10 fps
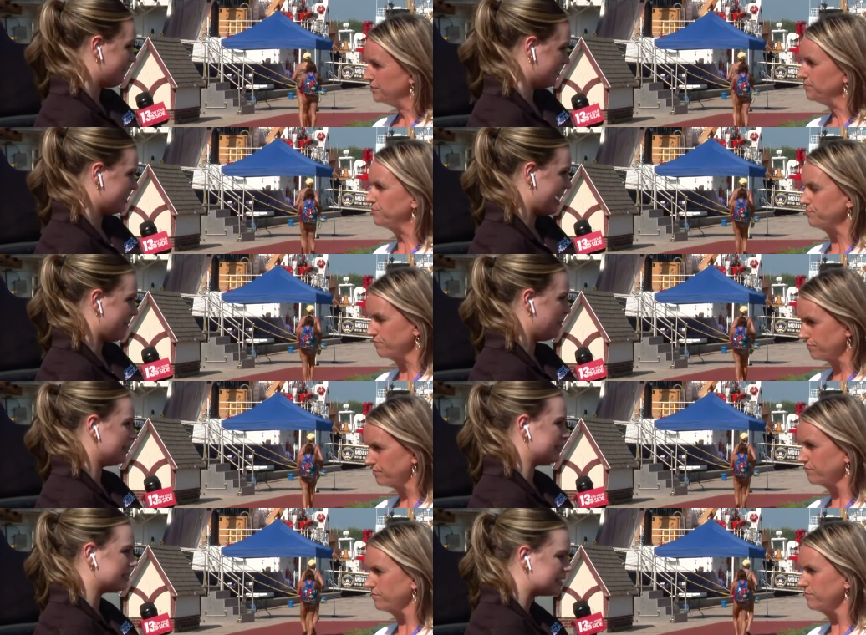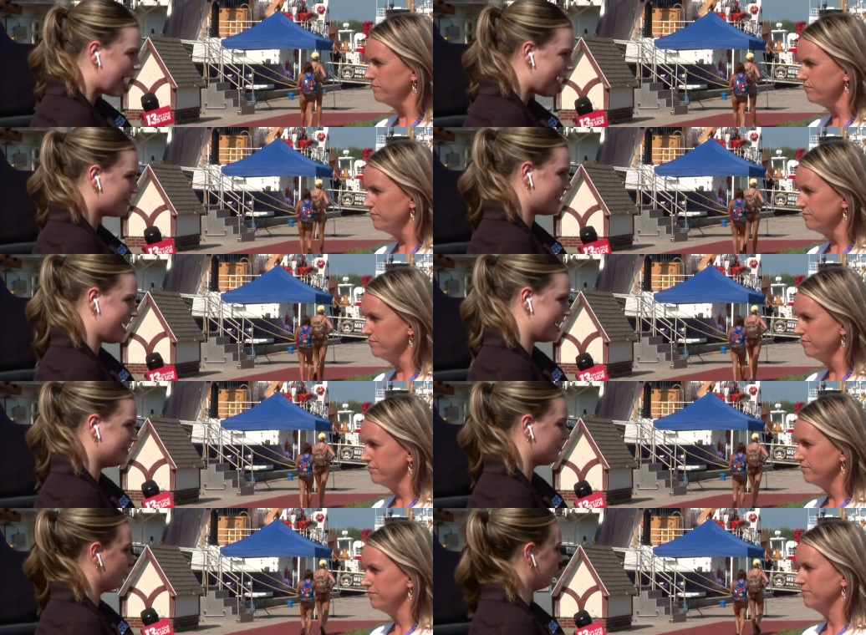Speaker 1: every day, but Saturday
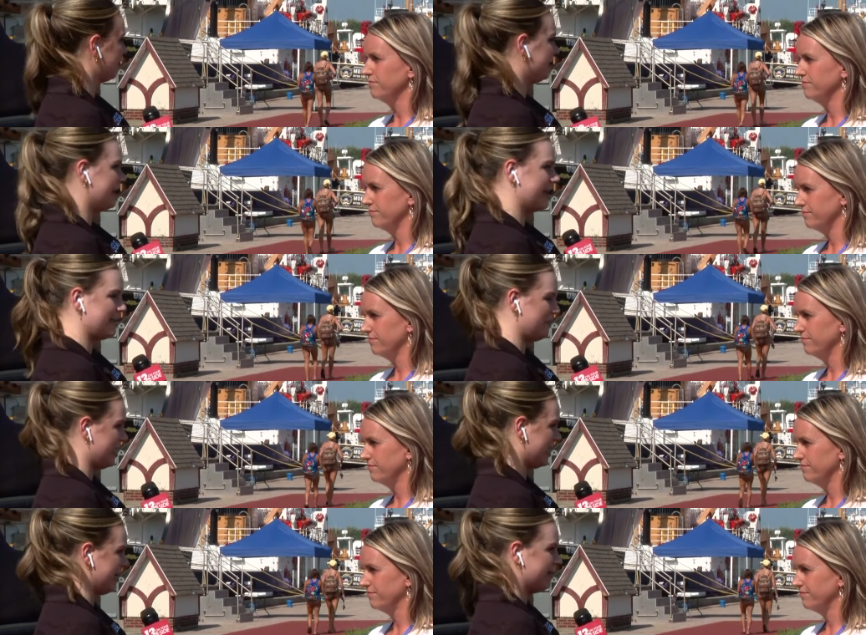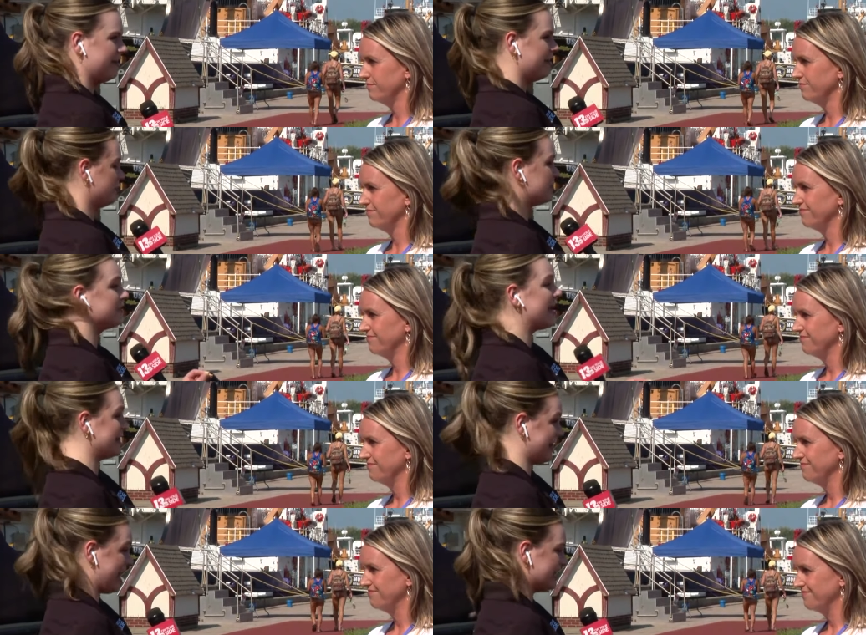is really going to be just
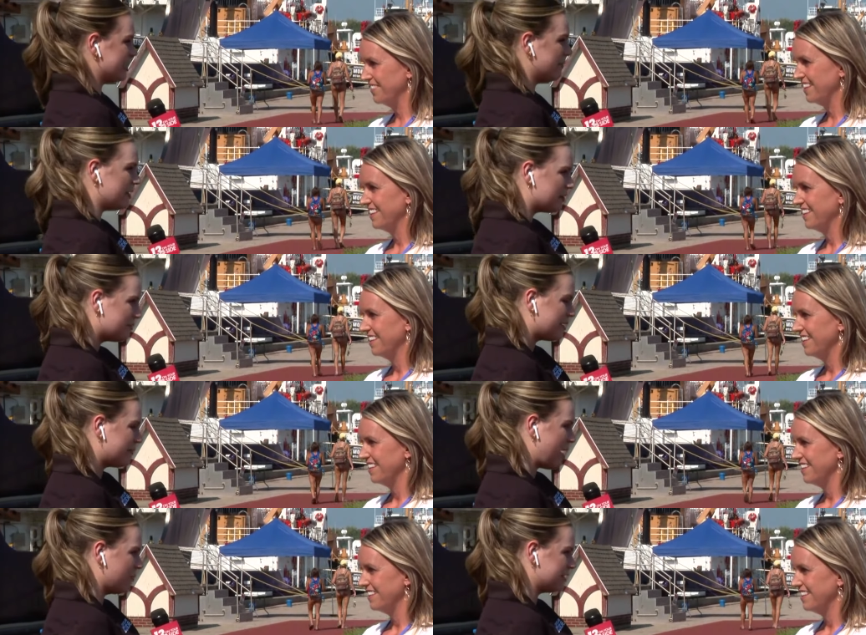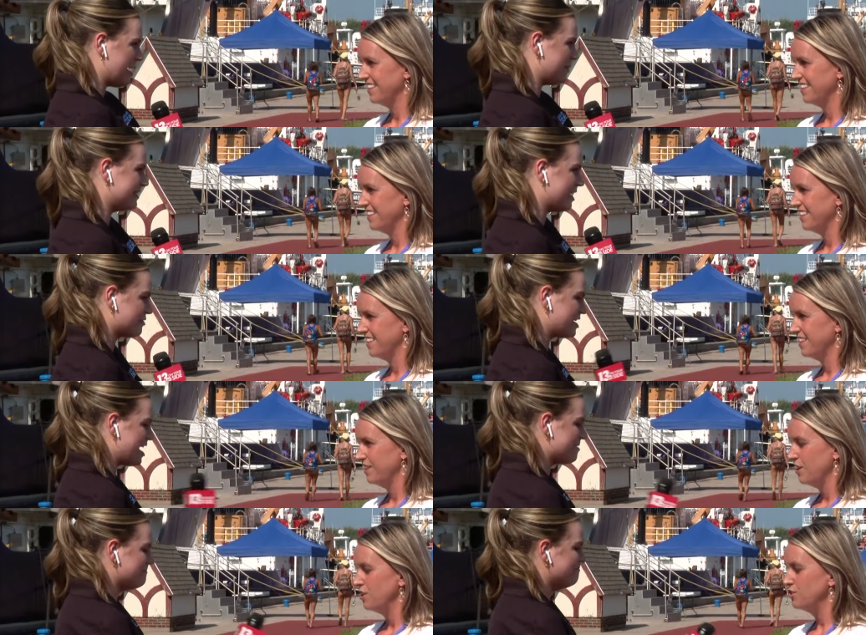take the cake. Tell me a little bit about what's happening Saturday
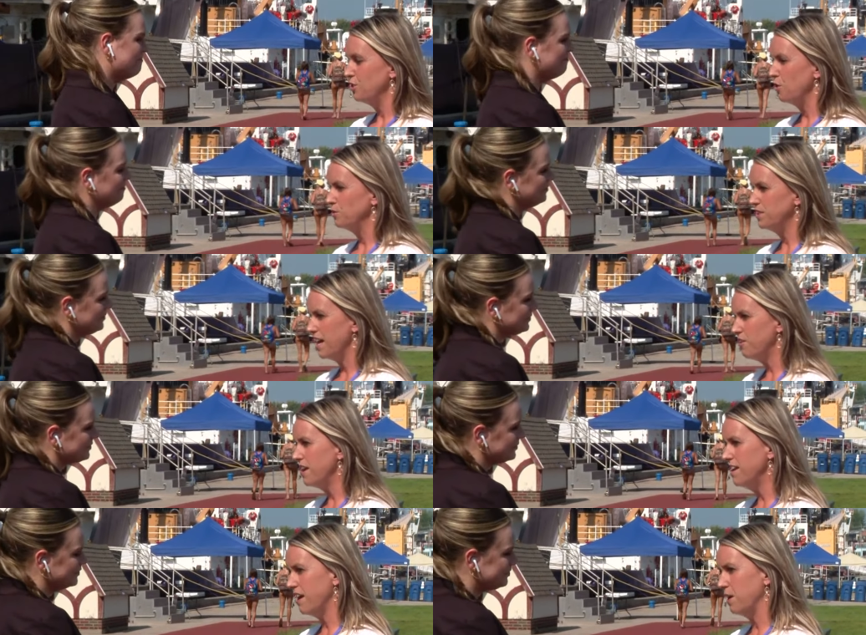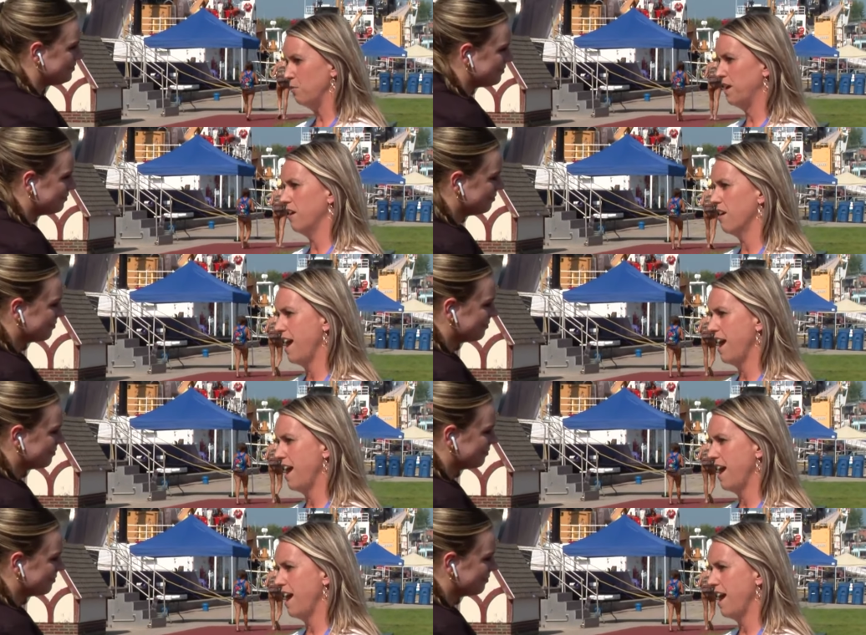night.
Speaker 2: So Saturday night, we are